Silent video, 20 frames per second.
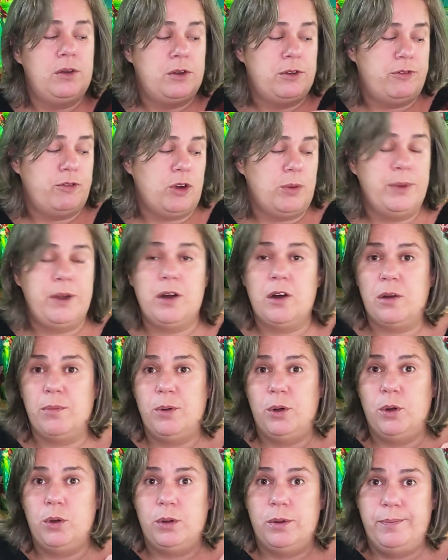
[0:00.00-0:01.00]
to form an
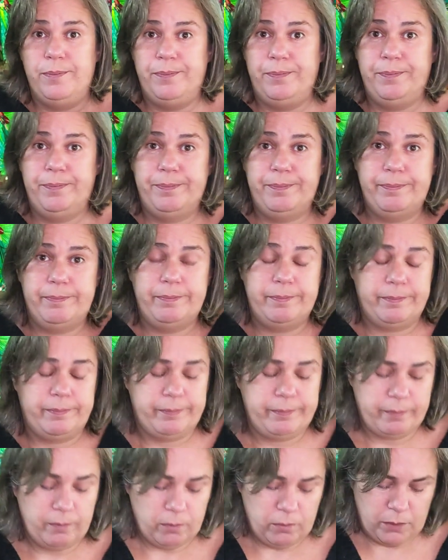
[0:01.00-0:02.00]
armhole.
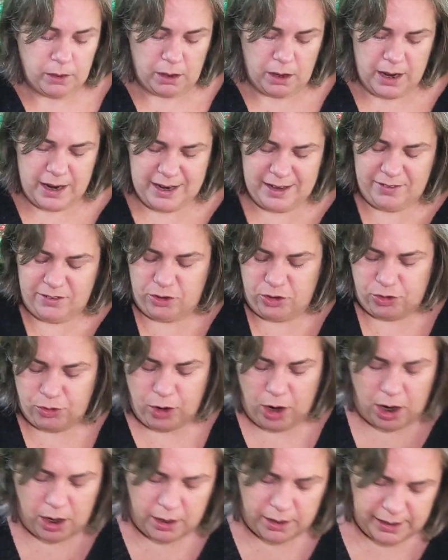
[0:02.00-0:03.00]
And it's a
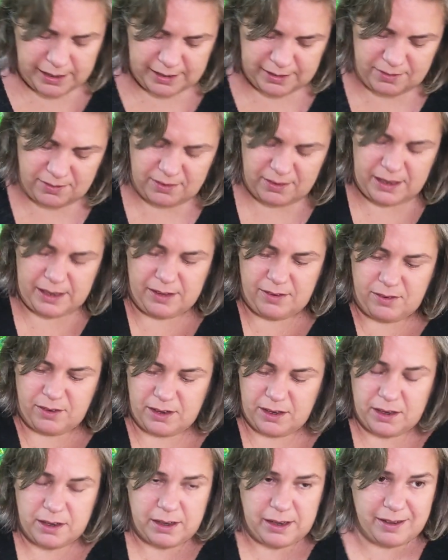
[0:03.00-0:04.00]
shrug. It's
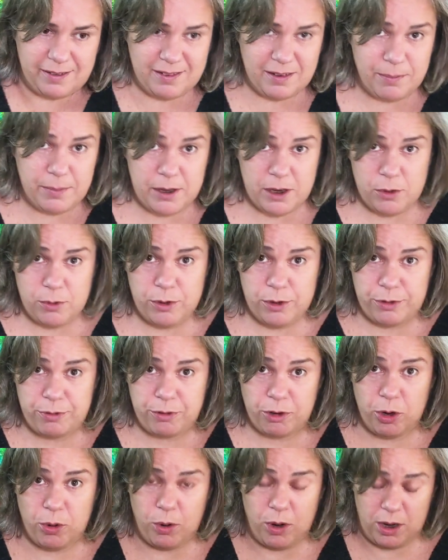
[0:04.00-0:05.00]
something you would
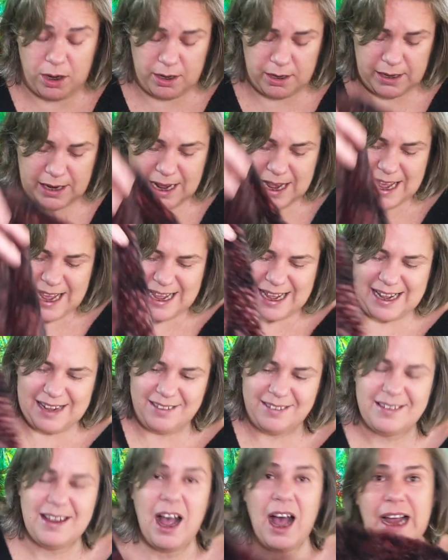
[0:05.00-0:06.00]
throw on.
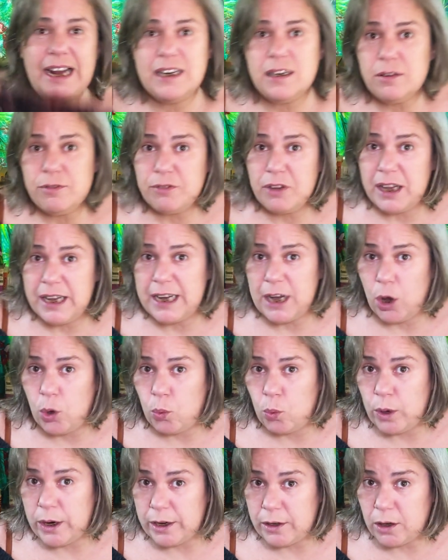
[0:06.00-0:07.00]
It's kind of like a
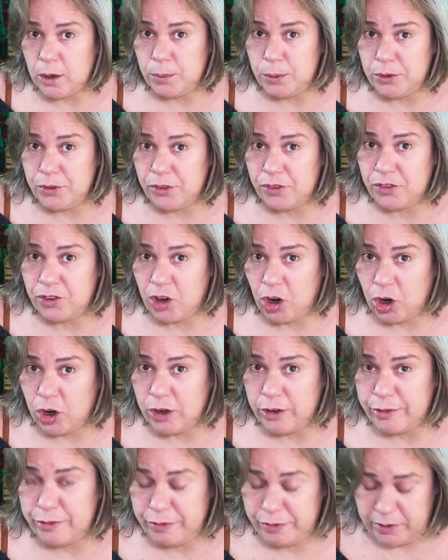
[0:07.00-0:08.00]
wearable
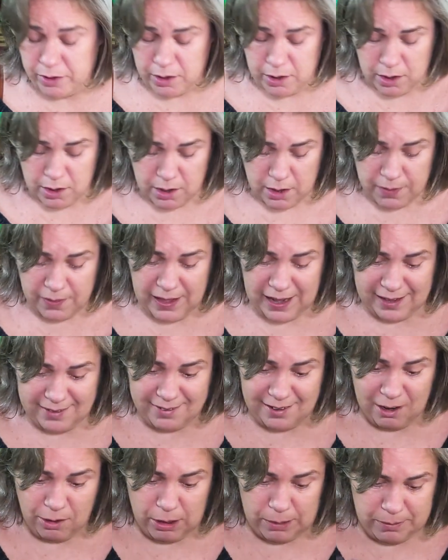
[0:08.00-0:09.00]
scarf.
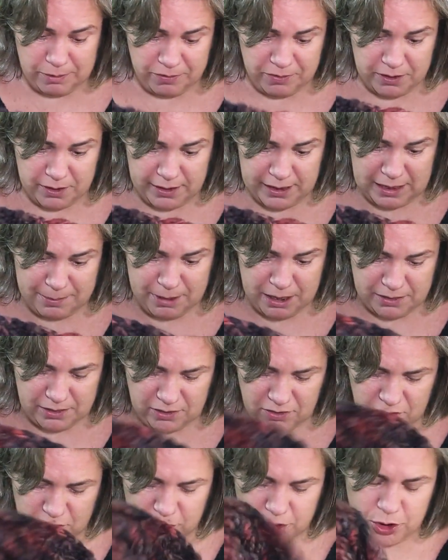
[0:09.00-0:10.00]
That's how I'm feeling about
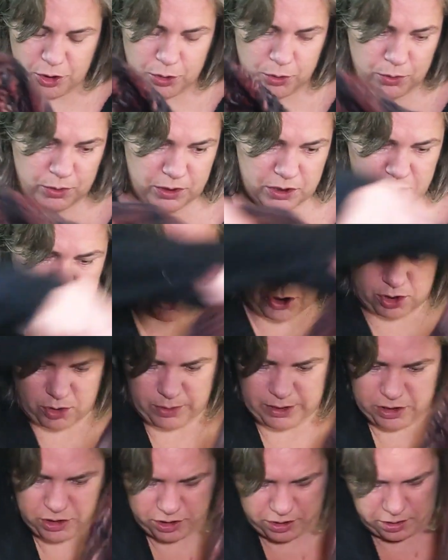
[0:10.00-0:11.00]
this cocoon
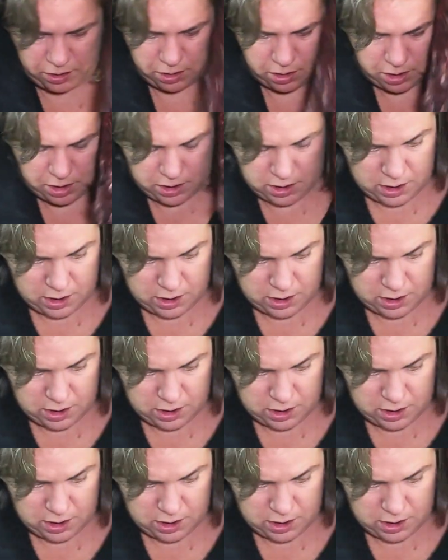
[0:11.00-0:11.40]
situation.